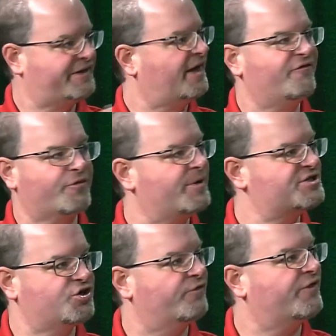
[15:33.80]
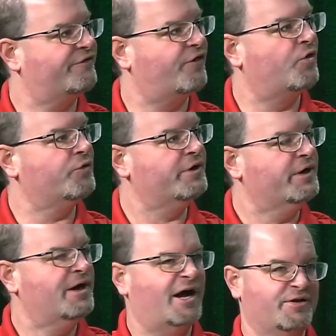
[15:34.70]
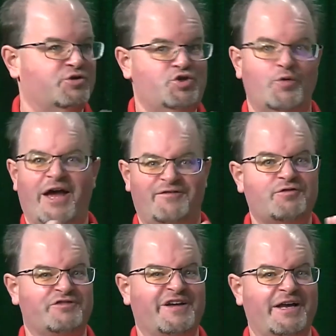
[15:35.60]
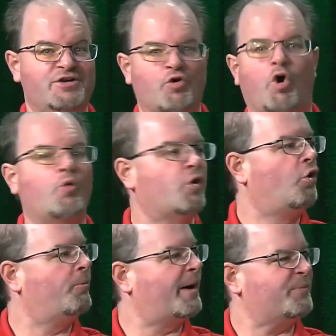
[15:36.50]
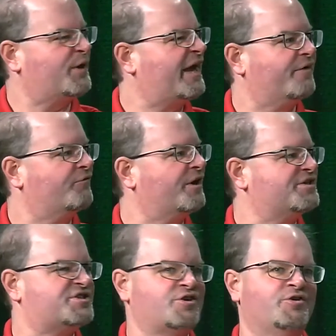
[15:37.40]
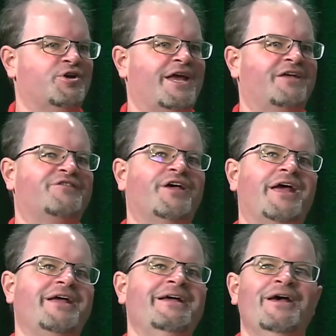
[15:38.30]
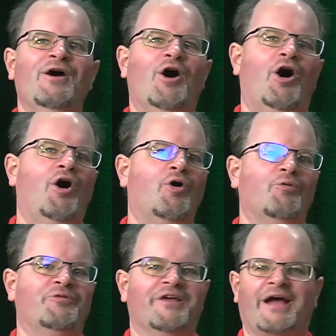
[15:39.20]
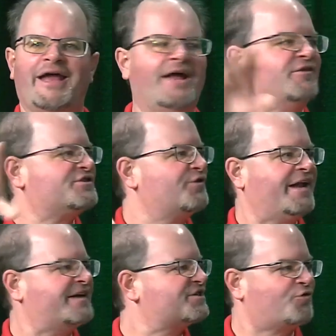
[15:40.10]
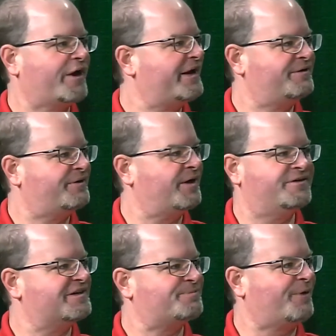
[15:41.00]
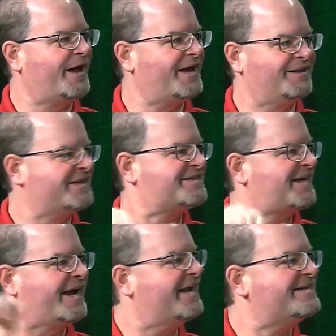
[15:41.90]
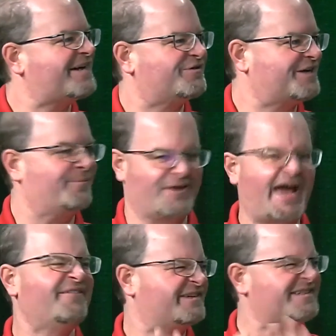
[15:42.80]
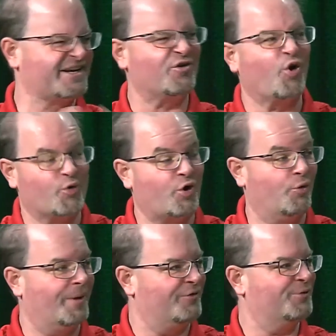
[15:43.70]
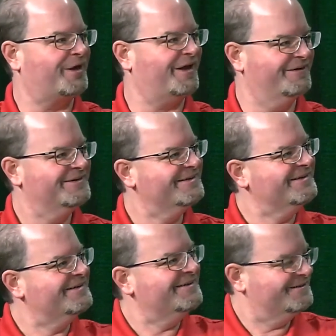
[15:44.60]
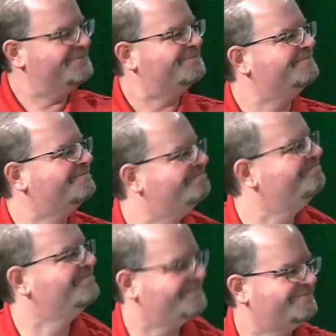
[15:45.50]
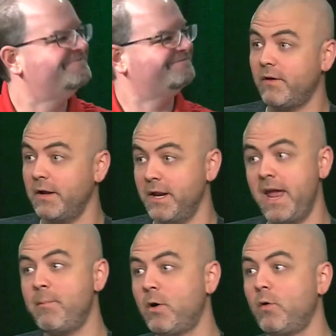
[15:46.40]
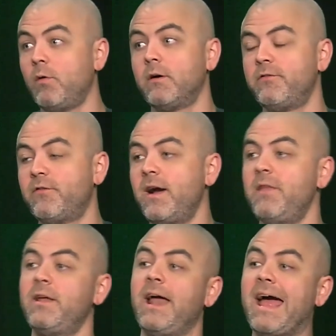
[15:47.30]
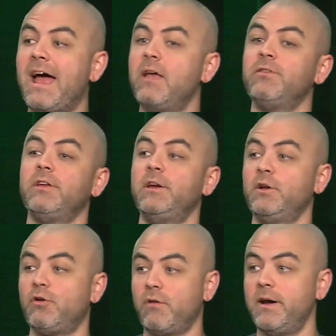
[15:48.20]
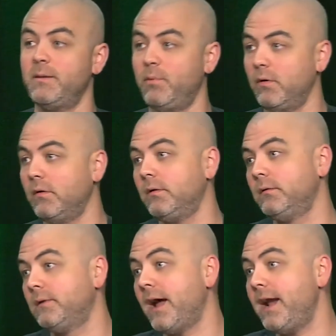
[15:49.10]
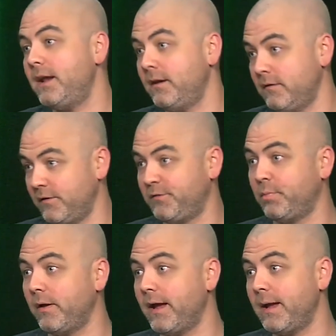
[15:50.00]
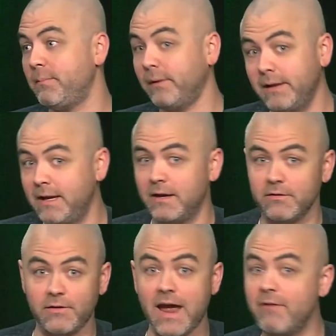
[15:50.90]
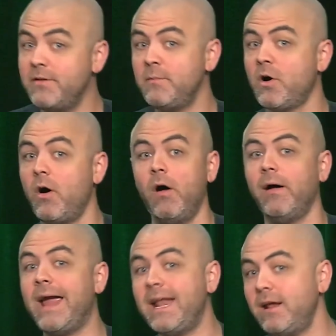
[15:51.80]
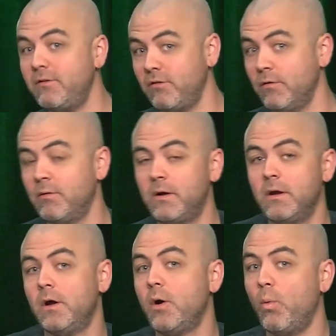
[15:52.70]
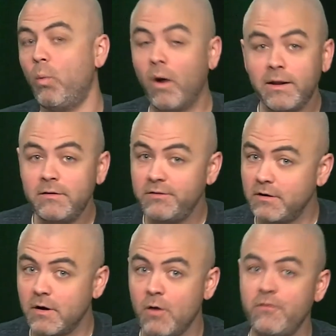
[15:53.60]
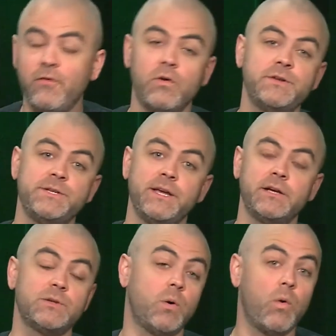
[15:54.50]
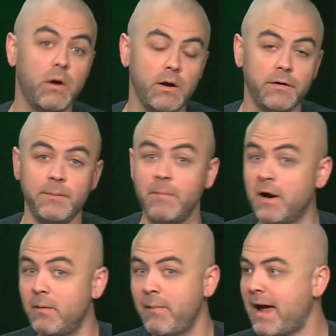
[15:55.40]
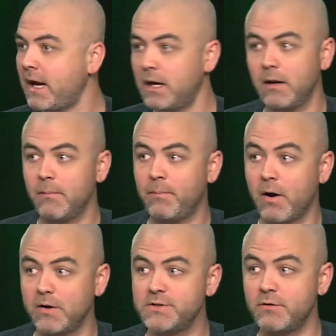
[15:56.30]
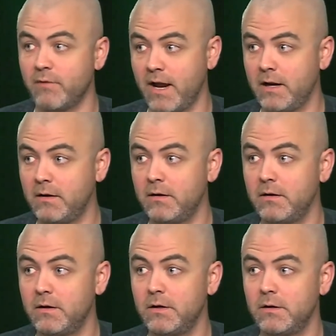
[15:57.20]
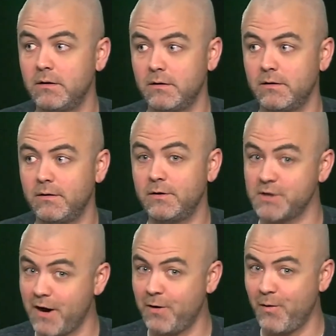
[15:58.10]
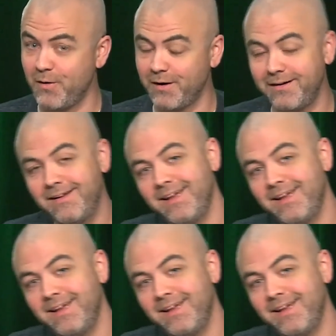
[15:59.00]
that information over the phone. You do have to sign your own home up. You can't register. You can't say, "Oh, the guy down the street has a great display. Let's sign his house up." You have to sign your own home up. But if someone knows of a neighbor or a friend that has an incredible lighting display, please have them call 882-1046 or go to merrimackparksandrec.org